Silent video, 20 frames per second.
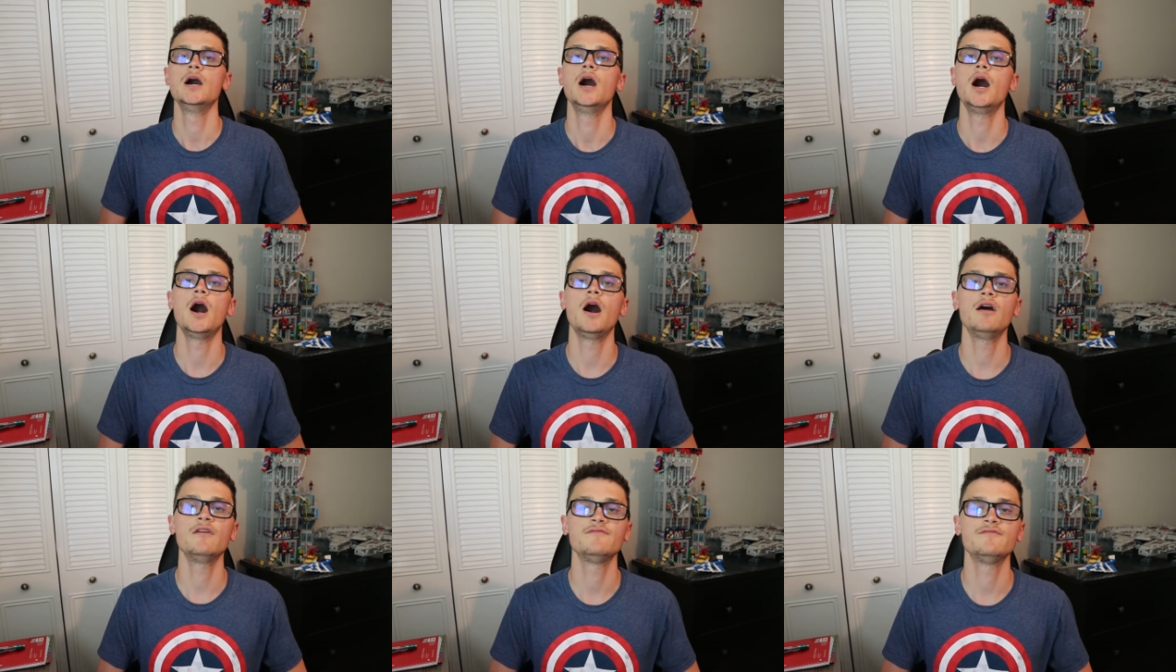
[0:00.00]

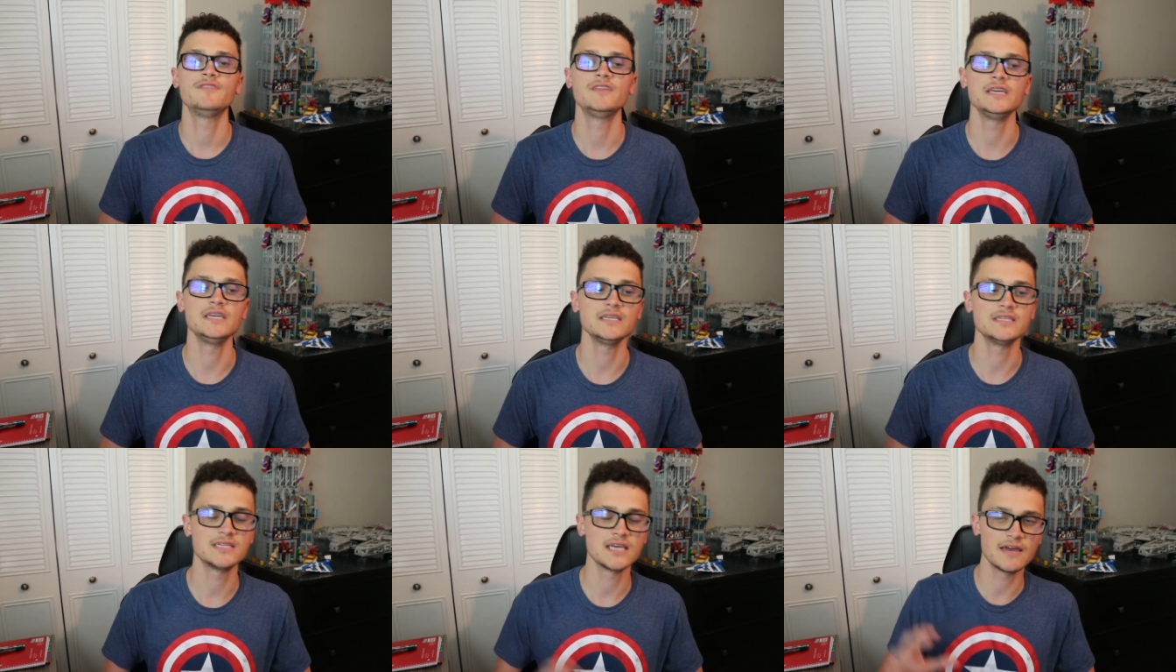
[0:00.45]
of
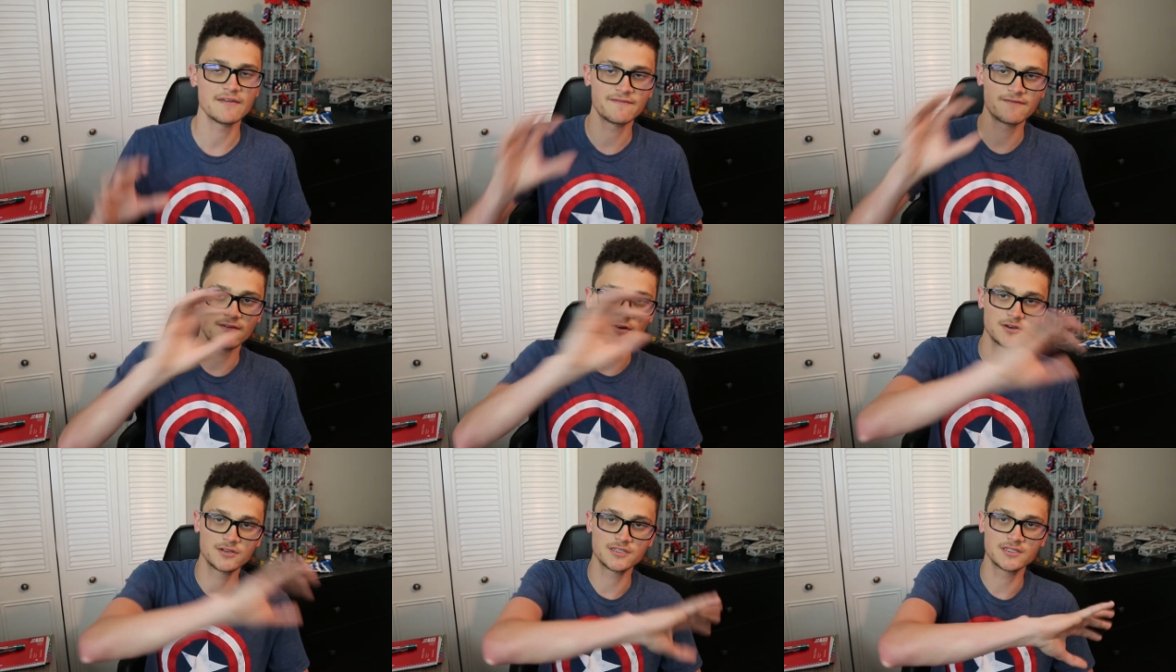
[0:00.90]
these
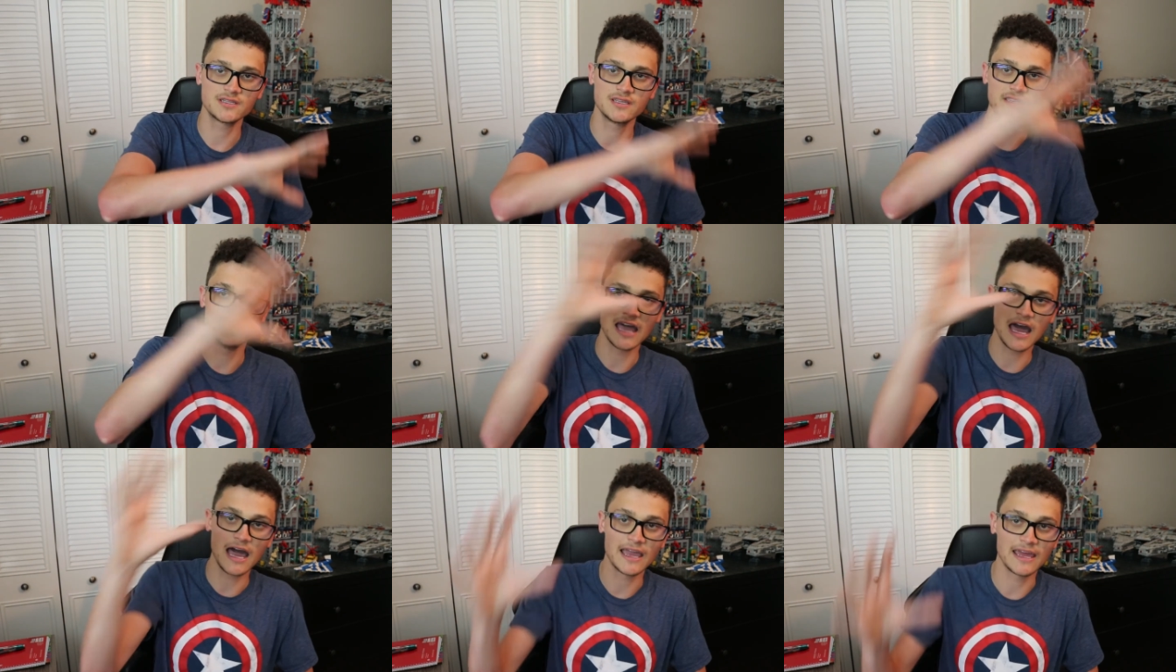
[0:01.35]
first
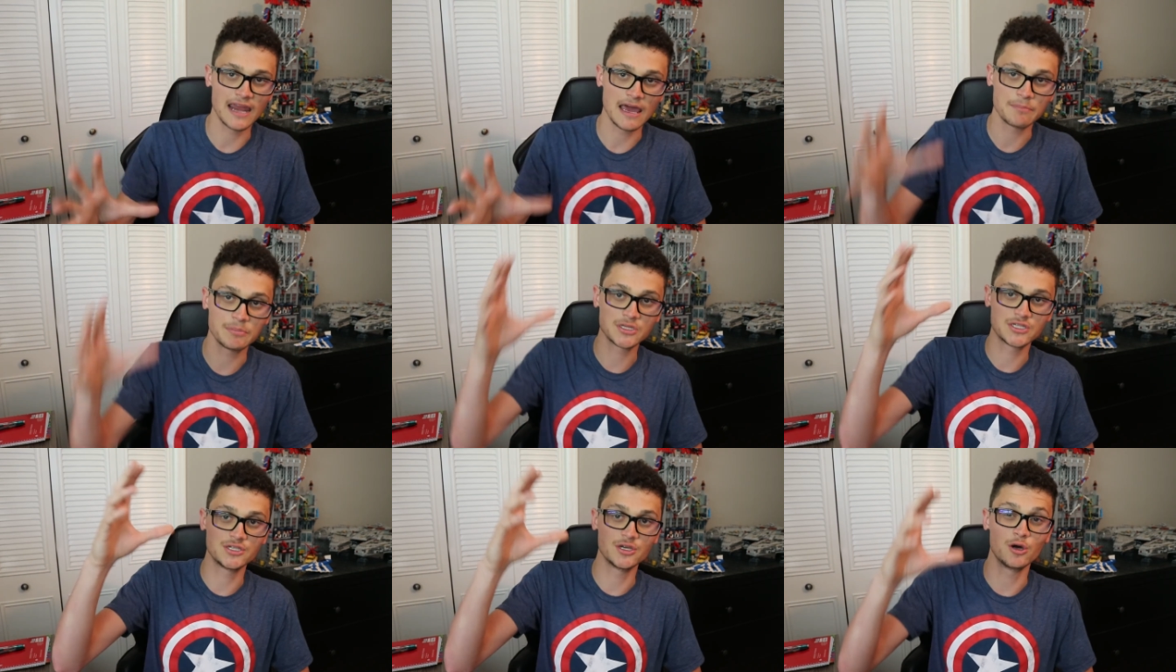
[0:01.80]
9
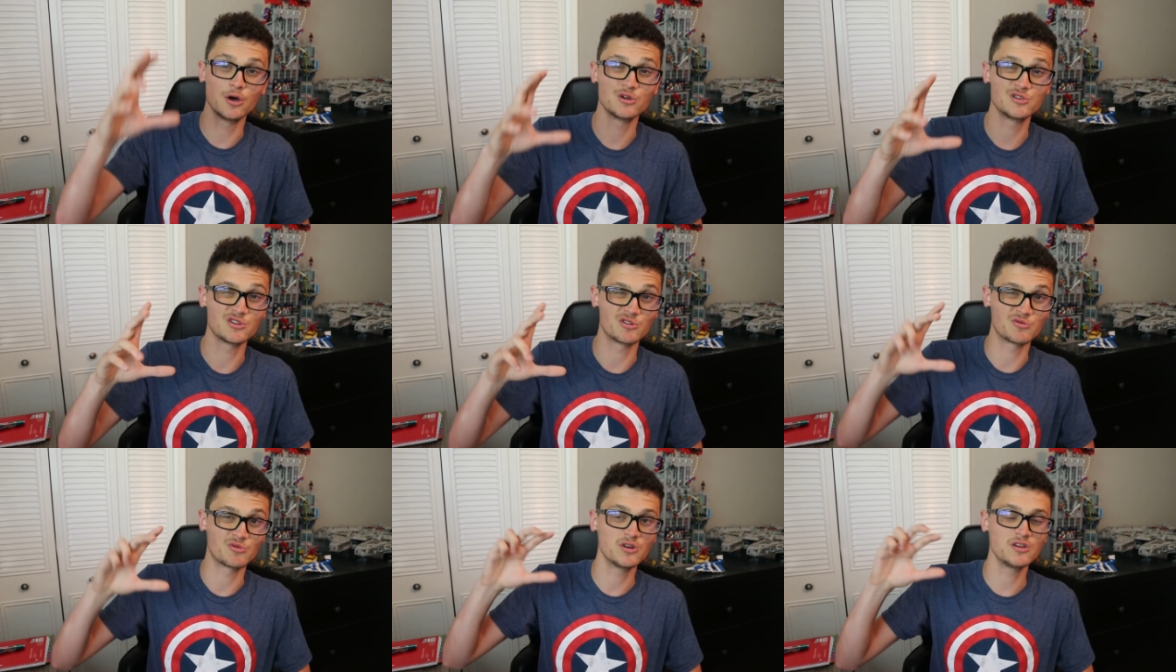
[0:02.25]

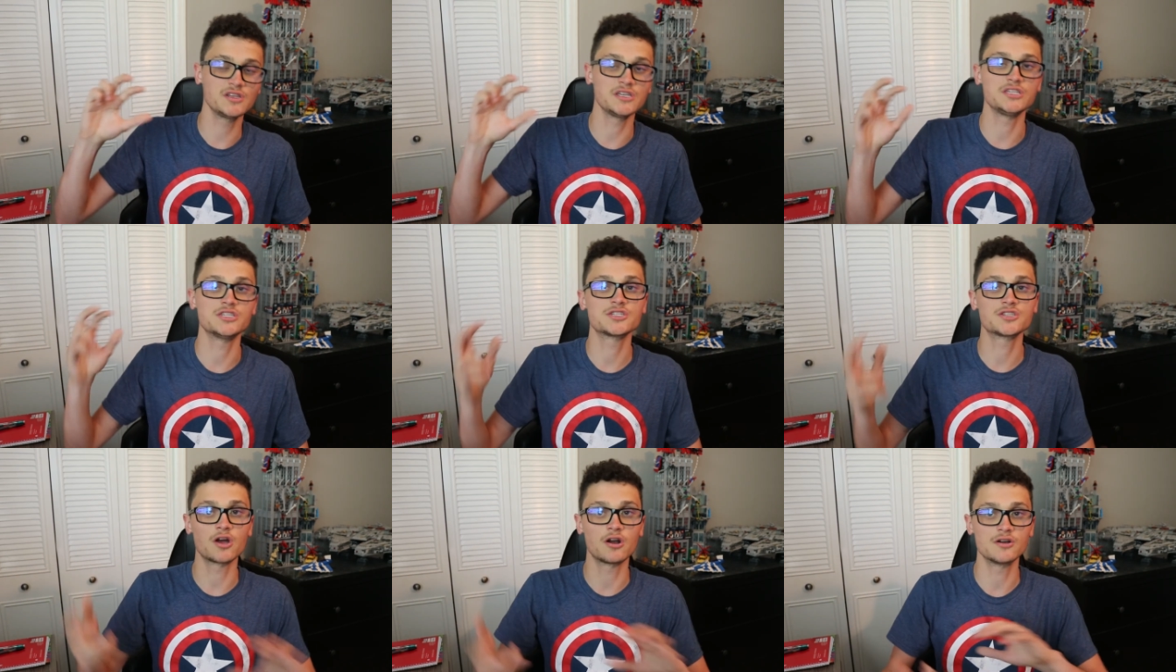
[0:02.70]
episodes really
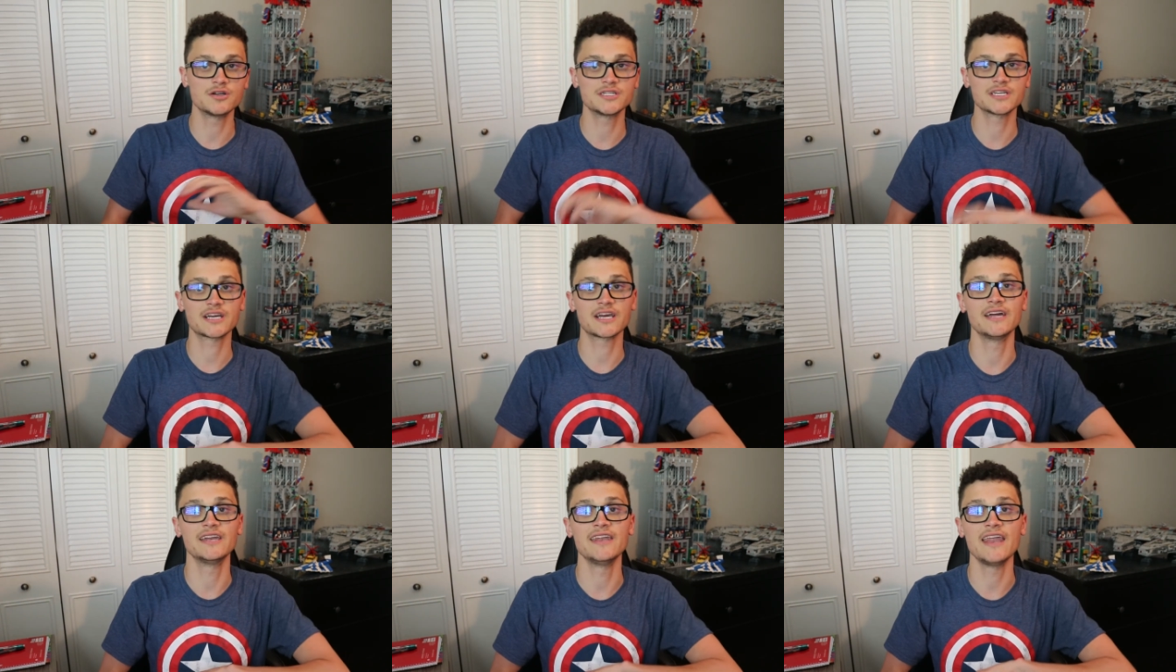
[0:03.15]
start to
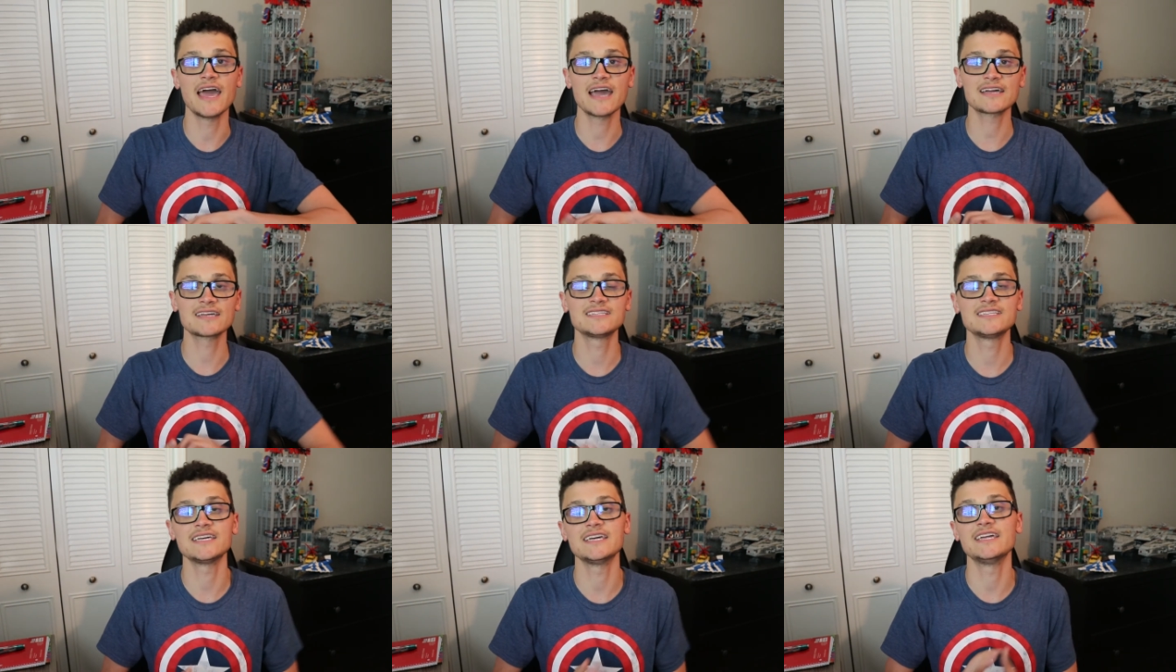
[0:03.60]

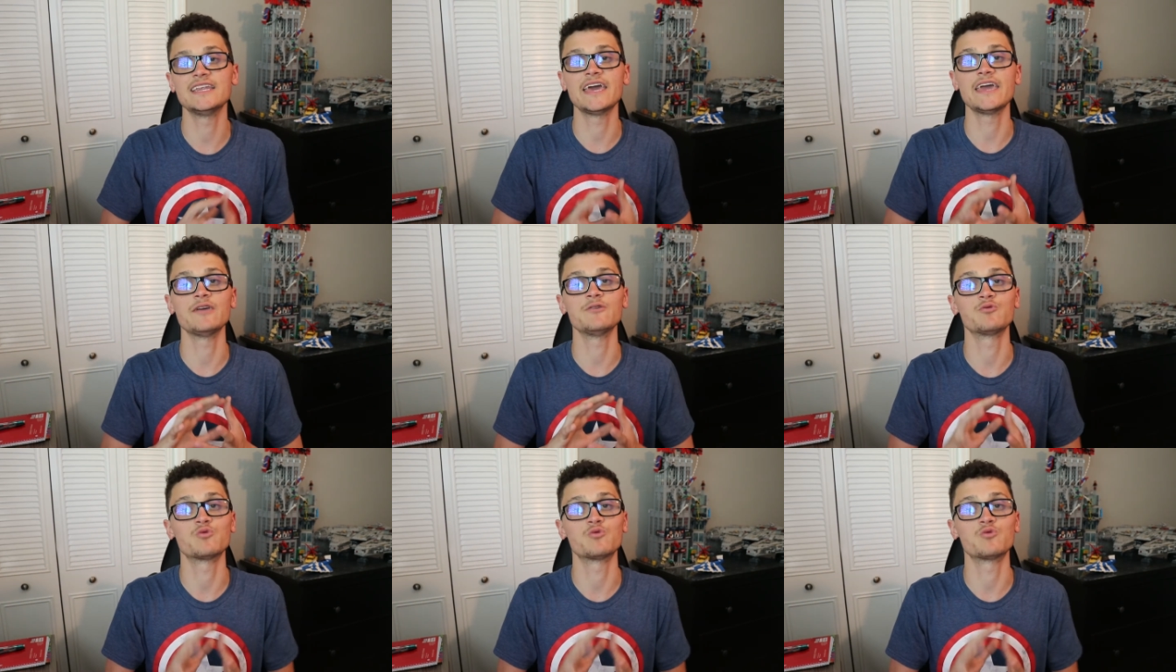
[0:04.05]
connect in a